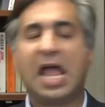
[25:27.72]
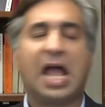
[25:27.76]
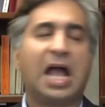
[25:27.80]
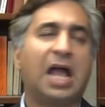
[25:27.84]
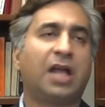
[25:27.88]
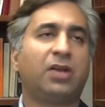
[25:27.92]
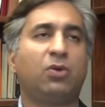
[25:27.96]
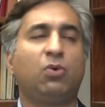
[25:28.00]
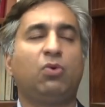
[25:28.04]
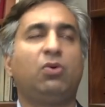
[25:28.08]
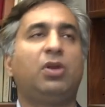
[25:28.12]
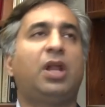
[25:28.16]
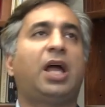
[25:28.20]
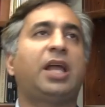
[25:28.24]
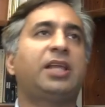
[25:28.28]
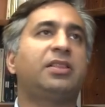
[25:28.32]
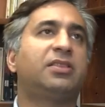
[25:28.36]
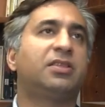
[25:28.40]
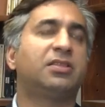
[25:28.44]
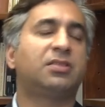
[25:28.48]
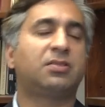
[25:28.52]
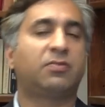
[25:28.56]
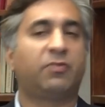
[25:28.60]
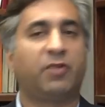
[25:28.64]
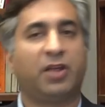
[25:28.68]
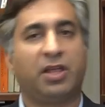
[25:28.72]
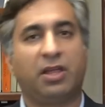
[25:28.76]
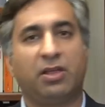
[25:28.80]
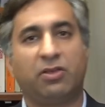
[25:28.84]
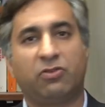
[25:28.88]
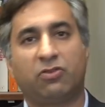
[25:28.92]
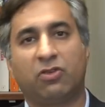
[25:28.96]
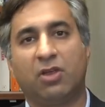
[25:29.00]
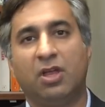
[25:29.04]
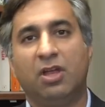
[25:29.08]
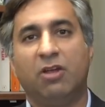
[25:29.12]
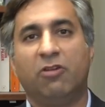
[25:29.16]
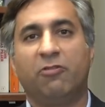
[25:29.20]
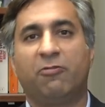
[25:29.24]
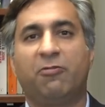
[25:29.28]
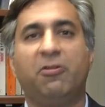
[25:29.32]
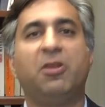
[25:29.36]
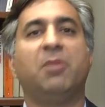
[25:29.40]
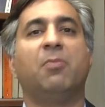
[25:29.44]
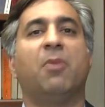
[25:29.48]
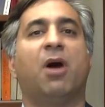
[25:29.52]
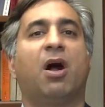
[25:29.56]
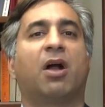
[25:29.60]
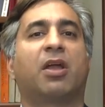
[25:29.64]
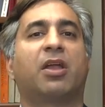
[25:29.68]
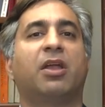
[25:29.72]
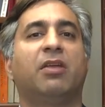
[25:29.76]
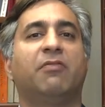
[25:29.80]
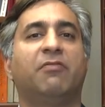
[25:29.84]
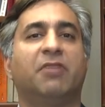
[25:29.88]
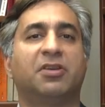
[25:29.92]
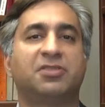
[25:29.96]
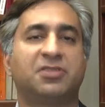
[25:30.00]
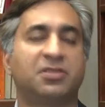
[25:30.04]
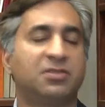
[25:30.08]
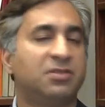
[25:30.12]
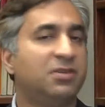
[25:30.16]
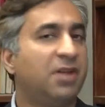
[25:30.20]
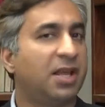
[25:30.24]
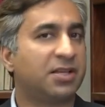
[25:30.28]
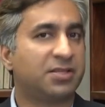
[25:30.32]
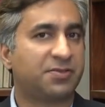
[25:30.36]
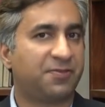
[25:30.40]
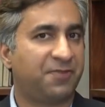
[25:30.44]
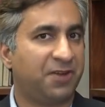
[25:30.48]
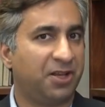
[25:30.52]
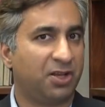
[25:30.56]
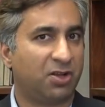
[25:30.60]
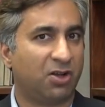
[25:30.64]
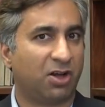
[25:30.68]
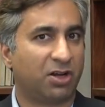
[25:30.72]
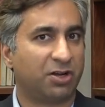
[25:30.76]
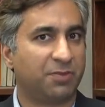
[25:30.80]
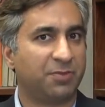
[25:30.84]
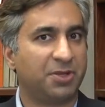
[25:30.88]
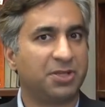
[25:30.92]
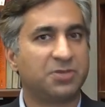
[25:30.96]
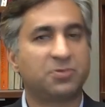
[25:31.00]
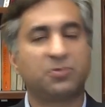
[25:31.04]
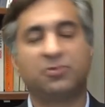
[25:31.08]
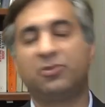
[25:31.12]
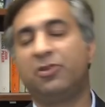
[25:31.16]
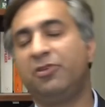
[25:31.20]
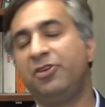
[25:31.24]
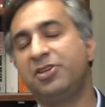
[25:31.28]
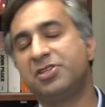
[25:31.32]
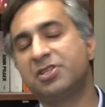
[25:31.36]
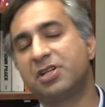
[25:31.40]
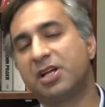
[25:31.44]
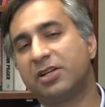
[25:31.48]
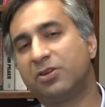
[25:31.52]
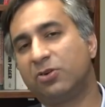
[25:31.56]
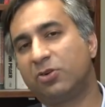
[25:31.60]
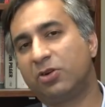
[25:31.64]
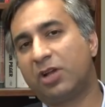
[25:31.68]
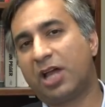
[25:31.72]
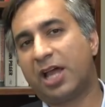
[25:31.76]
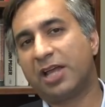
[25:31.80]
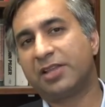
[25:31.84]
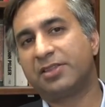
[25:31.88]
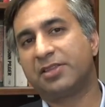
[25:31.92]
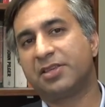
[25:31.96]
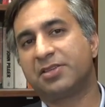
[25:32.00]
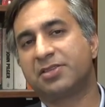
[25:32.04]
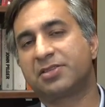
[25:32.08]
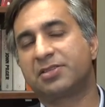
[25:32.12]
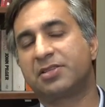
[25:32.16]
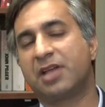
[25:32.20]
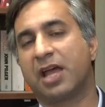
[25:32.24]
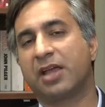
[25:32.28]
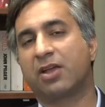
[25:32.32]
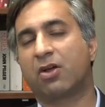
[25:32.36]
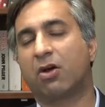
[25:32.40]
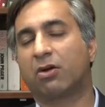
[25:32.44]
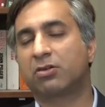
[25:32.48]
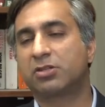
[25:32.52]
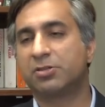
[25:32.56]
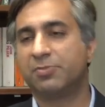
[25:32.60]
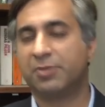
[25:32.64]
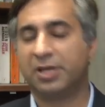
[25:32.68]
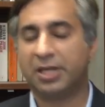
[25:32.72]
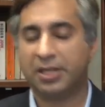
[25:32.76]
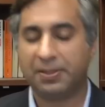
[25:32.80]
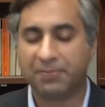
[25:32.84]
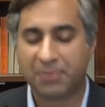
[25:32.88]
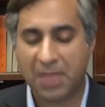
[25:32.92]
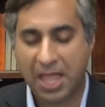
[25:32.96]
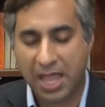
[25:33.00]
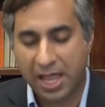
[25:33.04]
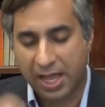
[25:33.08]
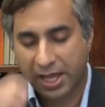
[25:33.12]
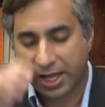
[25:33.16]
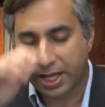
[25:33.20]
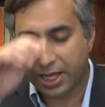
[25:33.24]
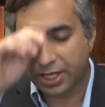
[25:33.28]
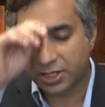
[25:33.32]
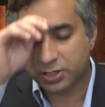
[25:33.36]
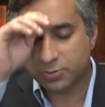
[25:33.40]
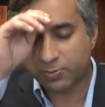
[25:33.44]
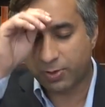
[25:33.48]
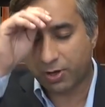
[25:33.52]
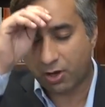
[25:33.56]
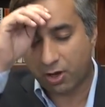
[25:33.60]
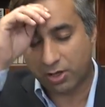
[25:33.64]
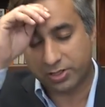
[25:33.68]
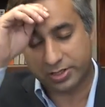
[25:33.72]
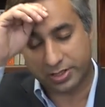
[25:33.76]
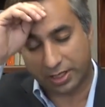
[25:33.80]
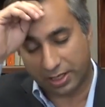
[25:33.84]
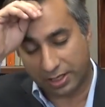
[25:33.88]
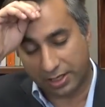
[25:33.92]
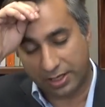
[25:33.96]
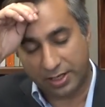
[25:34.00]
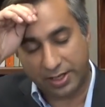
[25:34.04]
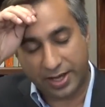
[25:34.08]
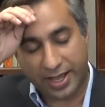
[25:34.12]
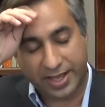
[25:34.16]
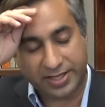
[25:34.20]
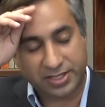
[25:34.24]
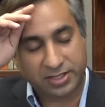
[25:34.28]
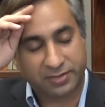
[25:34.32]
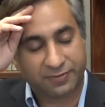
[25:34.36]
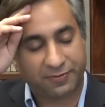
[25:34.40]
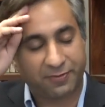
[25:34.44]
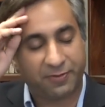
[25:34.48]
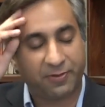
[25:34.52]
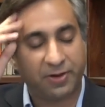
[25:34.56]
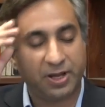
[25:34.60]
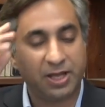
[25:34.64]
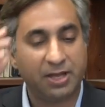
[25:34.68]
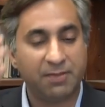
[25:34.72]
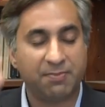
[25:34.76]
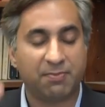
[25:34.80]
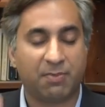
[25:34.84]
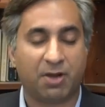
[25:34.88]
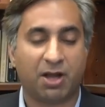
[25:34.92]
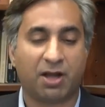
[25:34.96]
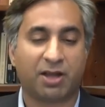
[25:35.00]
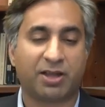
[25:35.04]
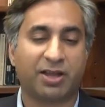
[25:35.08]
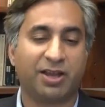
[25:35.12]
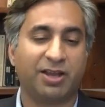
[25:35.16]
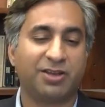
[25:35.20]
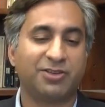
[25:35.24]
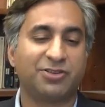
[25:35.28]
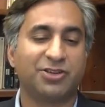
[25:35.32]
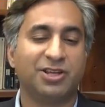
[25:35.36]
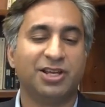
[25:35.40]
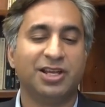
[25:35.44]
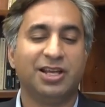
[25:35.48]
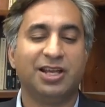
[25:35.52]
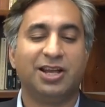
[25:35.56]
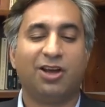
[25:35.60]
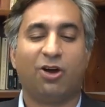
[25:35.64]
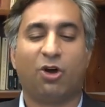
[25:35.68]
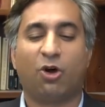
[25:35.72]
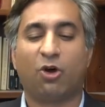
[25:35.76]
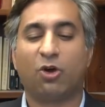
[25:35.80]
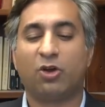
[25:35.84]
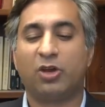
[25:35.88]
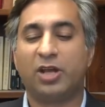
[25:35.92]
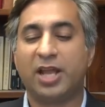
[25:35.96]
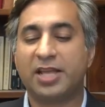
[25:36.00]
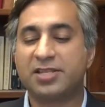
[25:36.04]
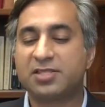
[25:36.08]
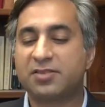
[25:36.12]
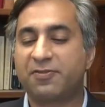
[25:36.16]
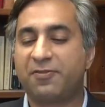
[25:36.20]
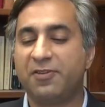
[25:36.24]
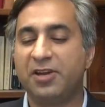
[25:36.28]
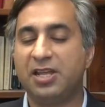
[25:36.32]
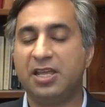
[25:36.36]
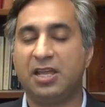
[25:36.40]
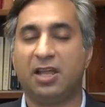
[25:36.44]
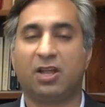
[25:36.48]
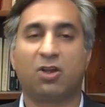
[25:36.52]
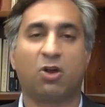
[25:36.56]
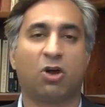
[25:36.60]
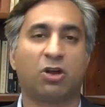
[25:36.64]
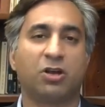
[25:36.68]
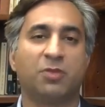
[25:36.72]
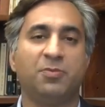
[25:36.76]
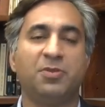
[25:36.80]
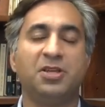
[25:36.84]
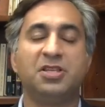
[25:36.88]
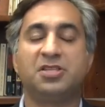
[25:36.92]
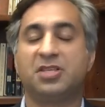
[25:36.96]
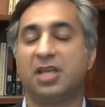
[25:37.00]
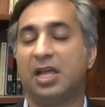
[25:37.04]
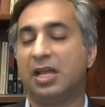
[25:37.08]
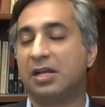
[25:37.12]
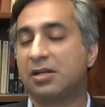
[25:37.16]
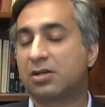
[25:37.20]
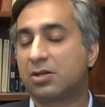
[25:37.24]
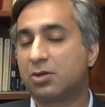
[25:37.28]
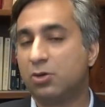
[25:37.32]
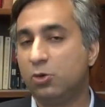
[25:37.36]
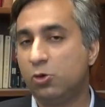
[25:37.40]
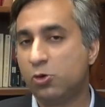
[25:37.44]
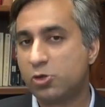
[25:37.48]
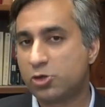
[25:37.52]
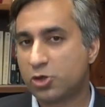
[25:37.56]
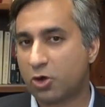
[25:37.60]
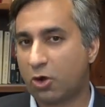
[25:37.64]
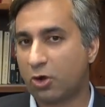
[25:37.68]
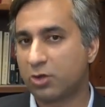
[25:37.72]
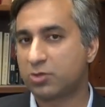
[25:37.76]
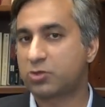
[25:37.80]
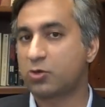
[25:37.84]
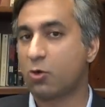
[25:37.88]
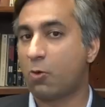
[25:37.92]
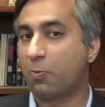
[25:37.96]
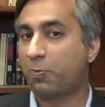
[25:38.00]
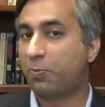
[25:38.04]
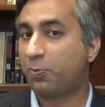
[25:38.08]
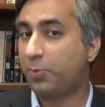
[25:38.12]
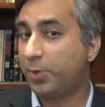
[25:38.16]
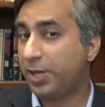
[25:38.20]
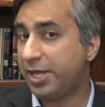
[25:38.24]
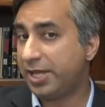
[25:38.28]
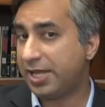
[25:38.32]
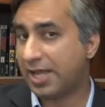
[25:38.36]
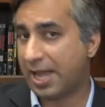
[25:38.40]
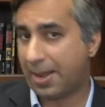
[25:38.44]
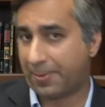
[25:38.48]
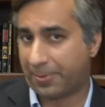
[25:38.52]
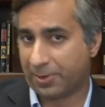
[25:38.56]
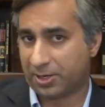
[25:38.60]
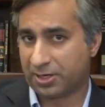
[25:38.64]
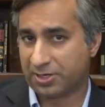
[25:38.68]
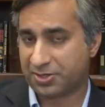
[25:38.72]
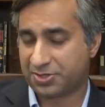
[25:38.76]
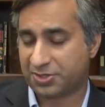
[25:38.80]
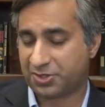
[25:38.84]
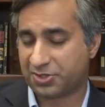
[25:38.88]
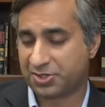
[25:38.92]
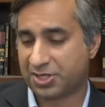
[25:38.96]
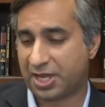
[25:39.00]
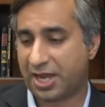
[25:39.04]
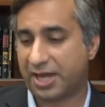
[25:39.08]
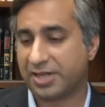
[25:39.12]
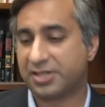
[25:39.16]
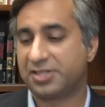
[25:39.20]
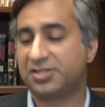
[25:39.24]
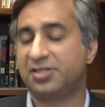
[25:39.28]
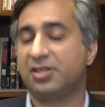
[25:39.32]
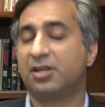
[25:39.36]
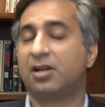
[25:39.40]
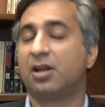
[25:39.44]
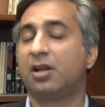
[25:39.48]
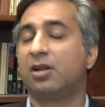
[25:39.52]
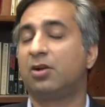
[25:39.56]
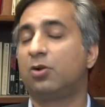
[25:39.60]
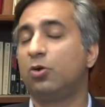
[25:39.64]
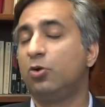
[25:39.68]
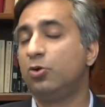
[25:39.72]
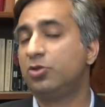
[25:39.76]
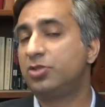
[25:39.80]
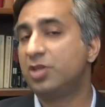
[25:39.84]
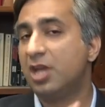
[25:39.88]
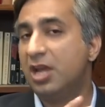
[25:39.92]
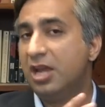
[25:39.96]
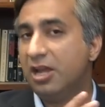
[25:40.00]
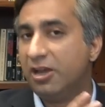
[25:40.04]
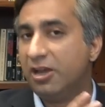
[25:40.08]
I don't like this phrase, free market versus less free economies. The reason I don't like this dichotomy is because less free market or less free economies includes also pre-capitalist societies. It includes